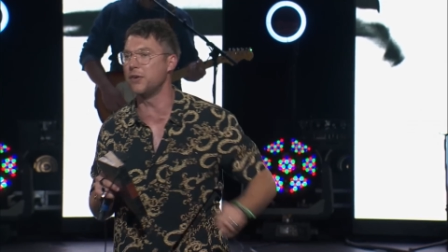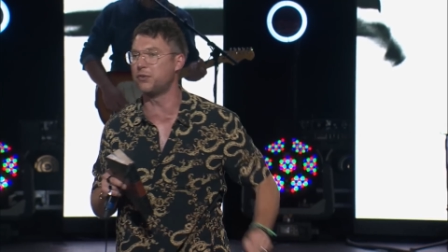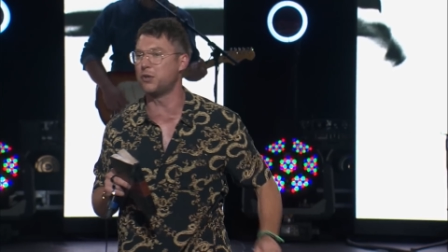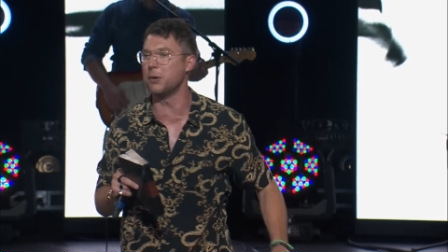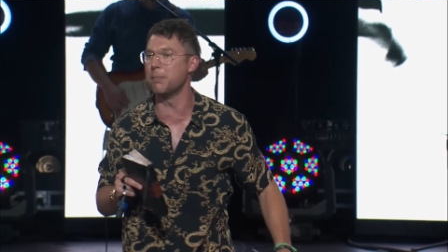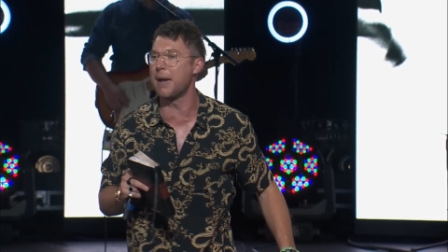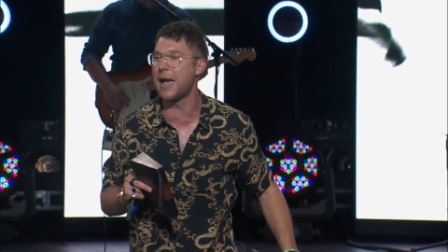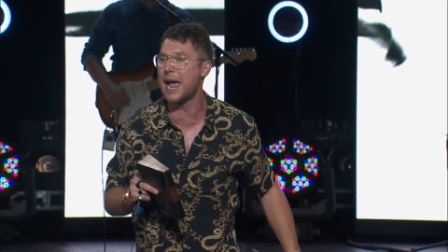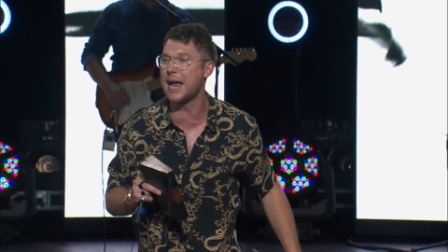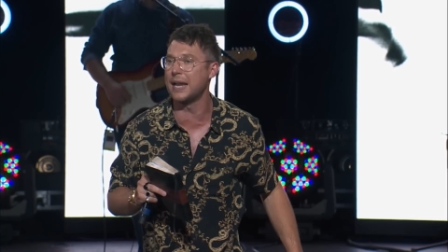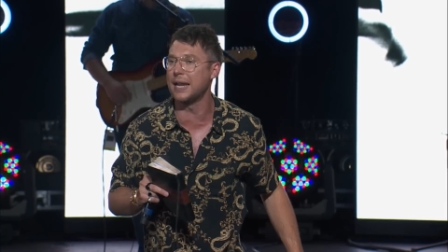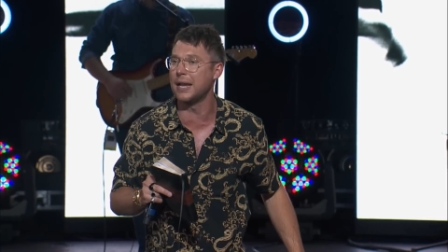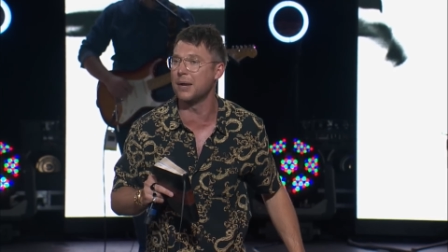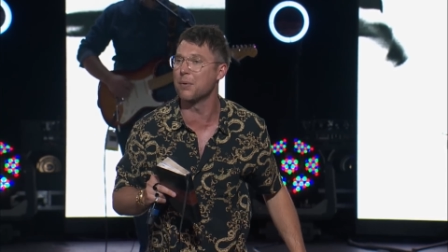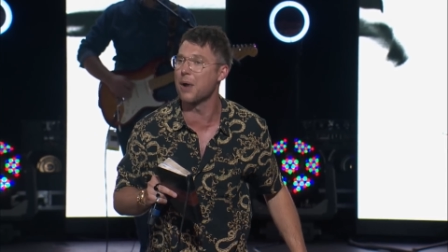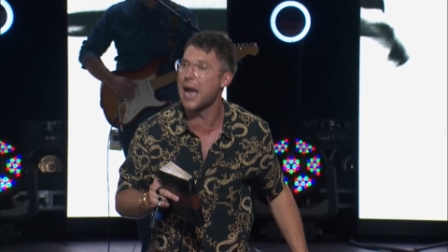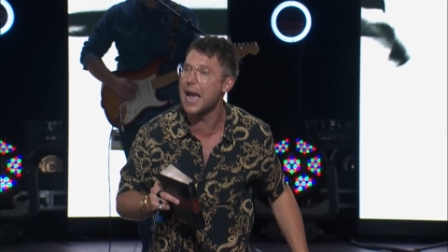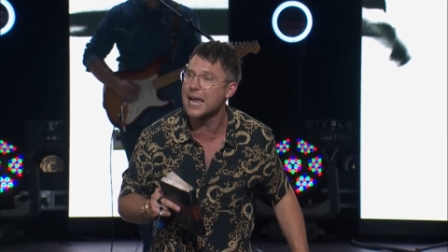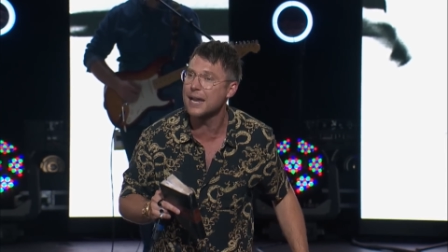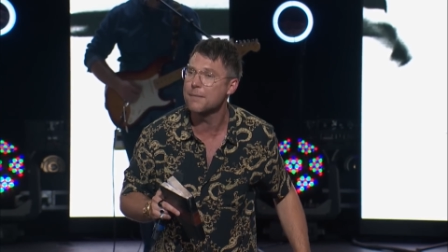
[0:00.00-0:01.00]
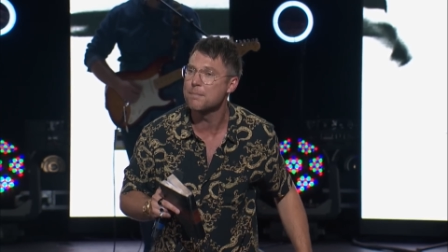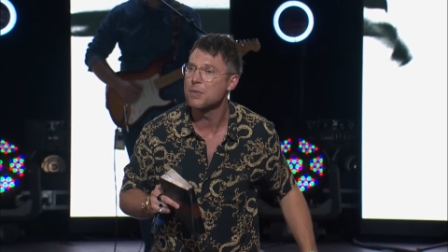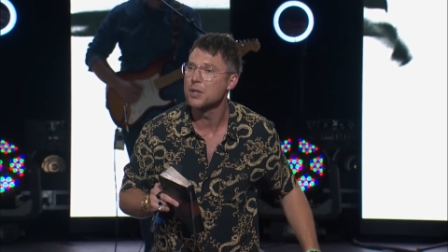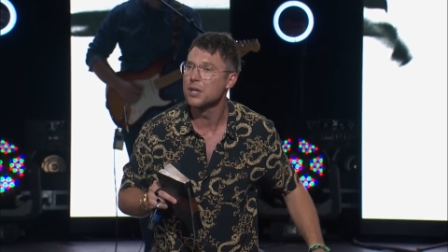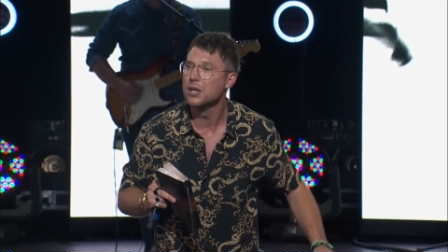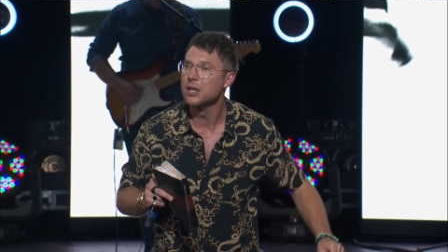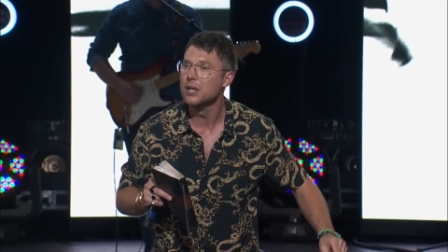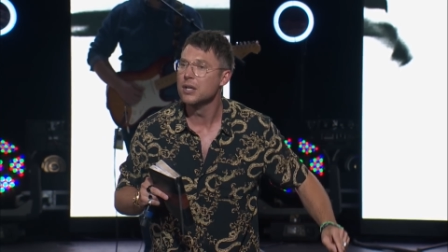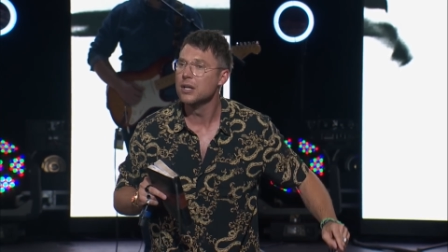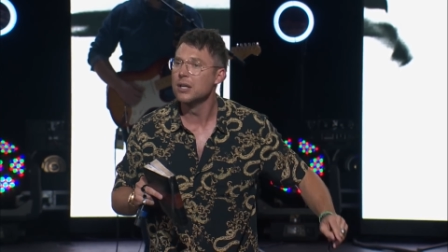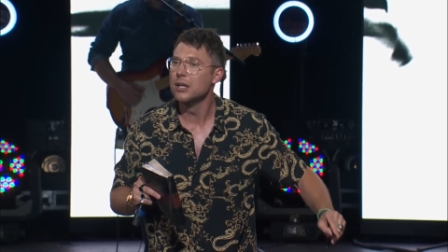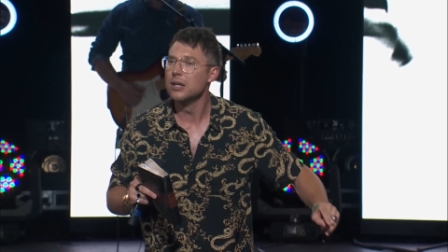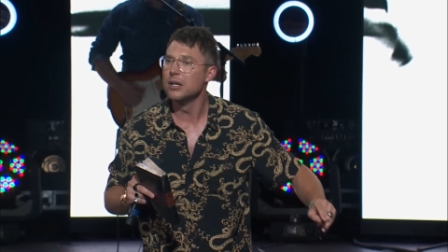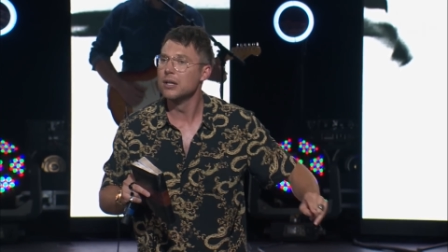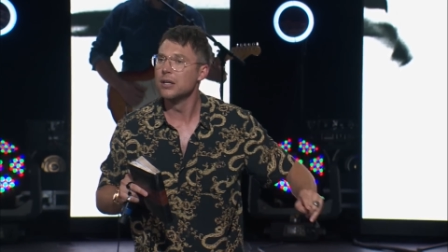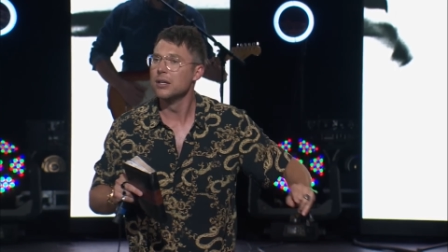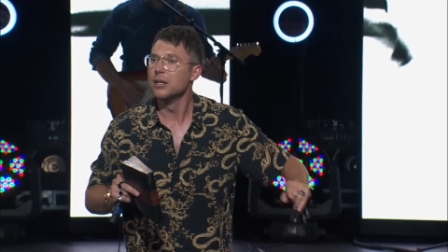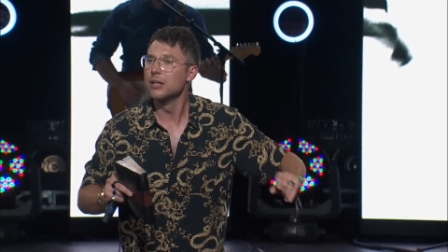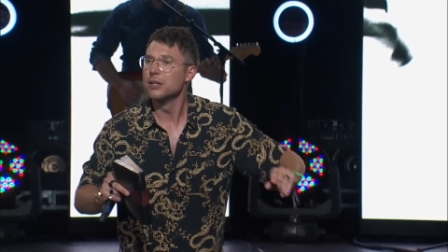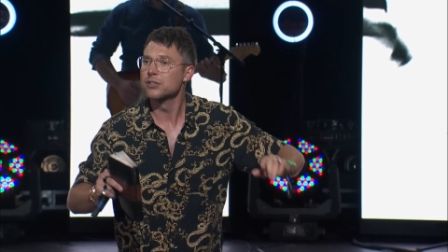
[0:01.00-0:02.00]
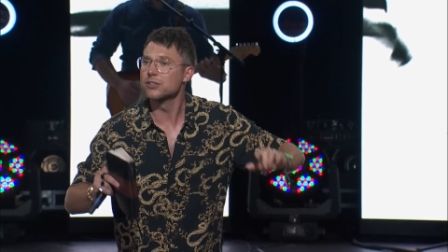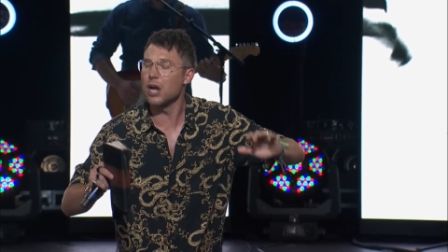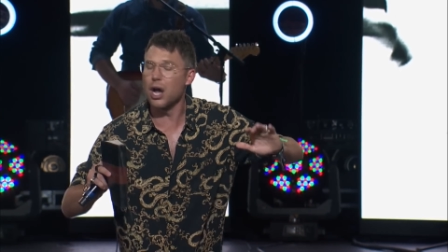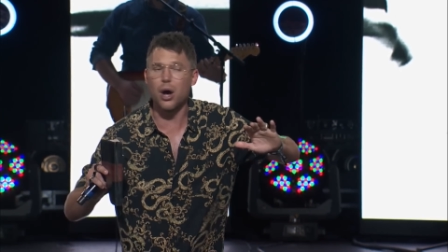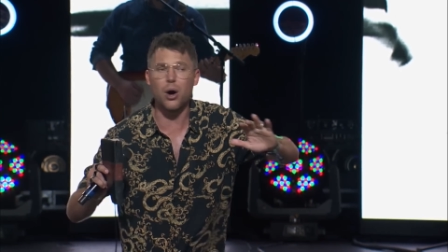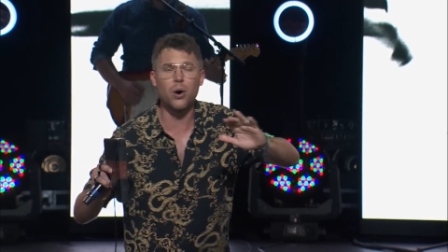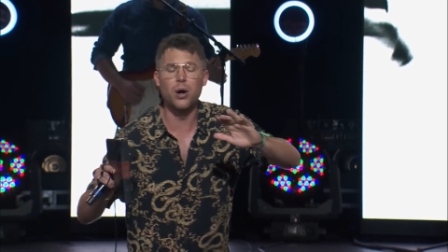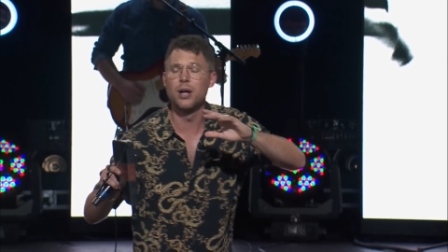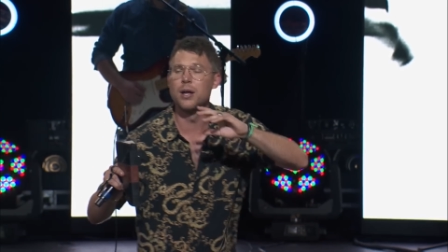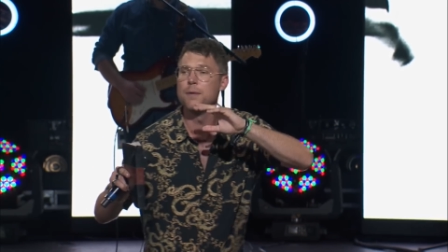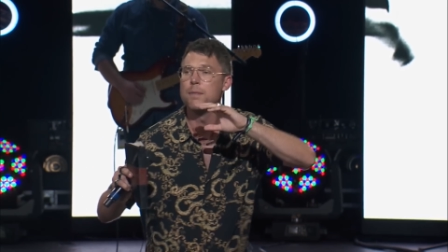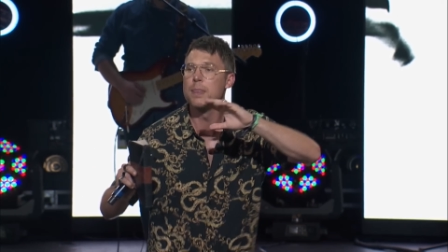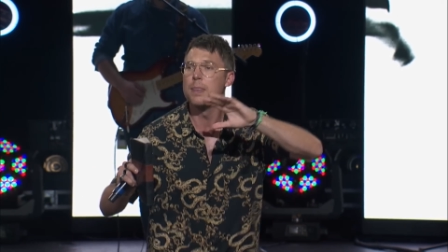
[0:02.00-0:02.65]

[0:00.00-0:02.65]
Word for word: of humanity, right? So